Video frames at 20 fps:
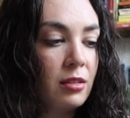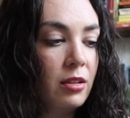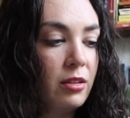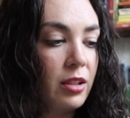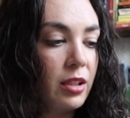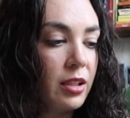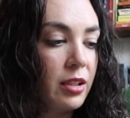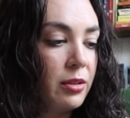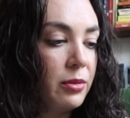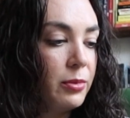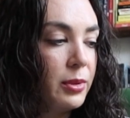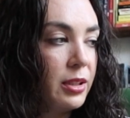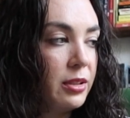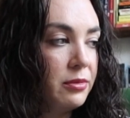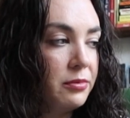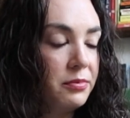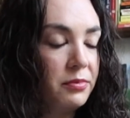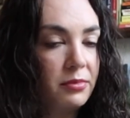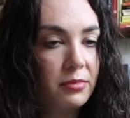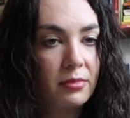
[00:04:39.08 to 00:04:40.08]
Okay,
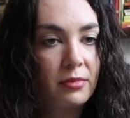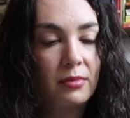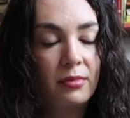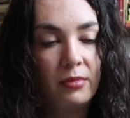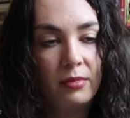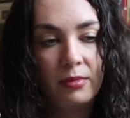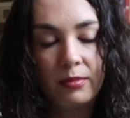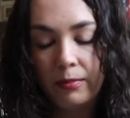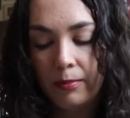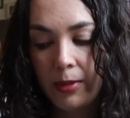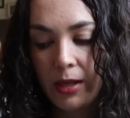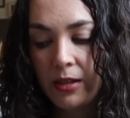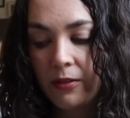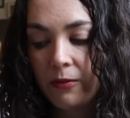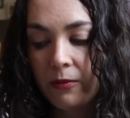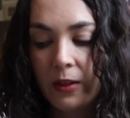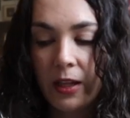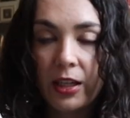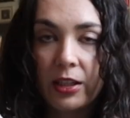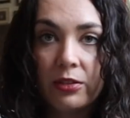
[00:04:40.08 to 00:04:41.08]
well,
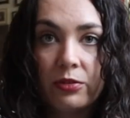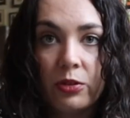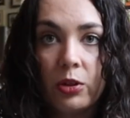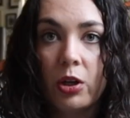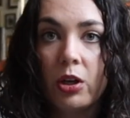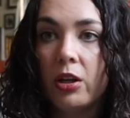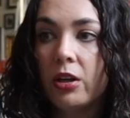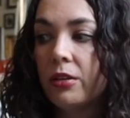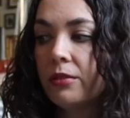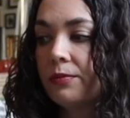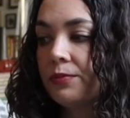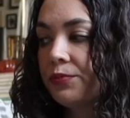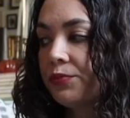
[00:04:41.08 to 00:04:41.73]
pendant flags for all.